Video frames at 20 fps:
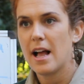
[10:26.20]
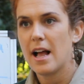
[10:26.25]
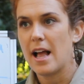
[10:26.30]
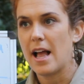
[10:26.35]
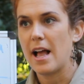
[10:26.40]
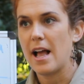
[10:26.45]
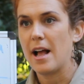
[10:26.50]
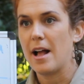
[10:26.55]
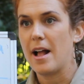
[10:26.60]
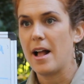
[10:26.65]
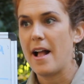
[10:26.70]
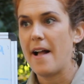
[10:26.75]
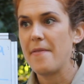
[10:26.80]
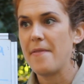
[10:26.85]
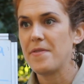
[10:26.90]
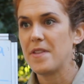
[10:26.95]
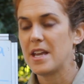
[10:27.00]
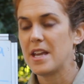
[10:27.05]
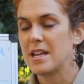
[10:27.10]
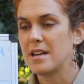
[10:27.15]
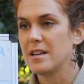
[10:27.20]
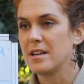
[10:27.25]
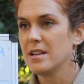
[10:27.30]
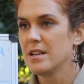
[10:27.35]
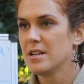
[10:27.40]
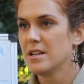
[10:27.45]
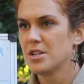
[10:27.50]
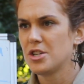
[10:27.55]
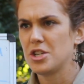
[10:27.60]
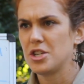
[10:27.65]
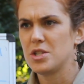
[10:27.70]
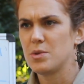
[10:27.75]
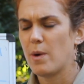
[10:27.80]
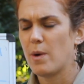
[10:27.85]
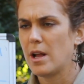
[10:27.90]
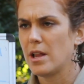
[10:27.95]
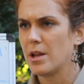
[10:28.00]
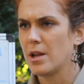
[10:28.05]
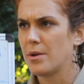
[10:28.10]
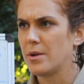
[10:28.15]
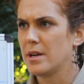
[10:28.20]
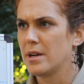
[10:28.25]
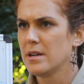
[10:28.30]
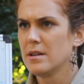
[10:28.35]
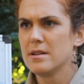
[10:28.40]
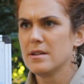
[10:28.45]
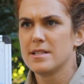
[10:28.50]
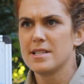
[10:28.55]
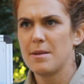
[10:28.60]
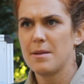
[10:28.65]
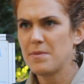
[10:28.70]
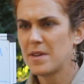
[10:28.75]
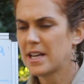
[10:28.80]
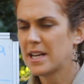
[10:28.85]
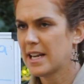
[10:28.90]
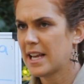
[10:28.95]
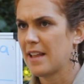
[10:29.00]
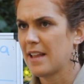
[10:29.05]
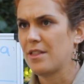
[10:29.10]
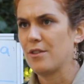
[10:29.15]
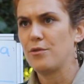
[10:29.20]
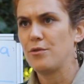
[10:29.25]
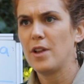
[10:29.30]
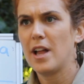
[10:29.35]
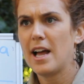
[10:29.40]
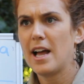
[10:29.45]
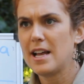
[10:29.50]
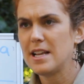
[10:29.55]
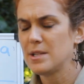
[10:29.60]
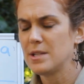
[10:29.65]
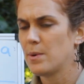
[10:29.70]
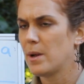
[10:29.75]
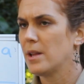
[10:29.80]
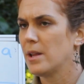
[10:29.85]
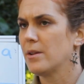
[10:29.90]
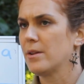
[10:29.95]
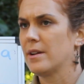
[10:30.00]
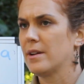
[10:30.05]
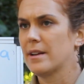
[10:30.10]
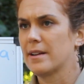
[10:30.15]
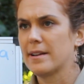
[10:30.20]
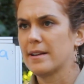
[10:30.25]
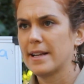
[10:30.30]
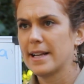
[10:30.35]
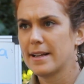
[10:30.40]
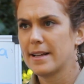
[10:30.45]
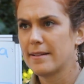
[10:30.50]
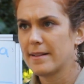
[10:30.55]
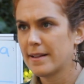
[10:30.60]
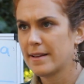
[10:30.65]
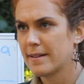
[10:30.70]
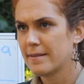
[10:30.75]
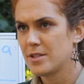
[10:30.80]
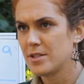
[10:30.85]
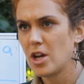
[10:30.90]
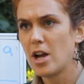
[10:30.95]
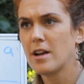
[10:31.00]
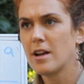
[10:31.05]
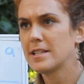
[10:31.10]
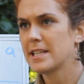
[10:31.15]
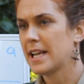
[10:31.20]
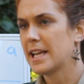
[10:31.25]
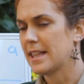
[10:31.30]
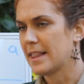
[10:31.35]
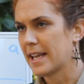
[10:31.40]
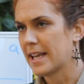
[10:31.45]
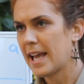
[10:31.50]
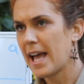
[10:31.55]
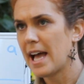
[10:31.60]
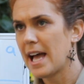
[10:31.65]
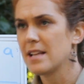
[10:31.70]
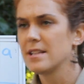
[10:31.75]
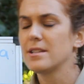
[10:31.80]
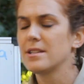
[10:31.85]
and then she swallowed something to get the fly, swallowed a dog to get the cat?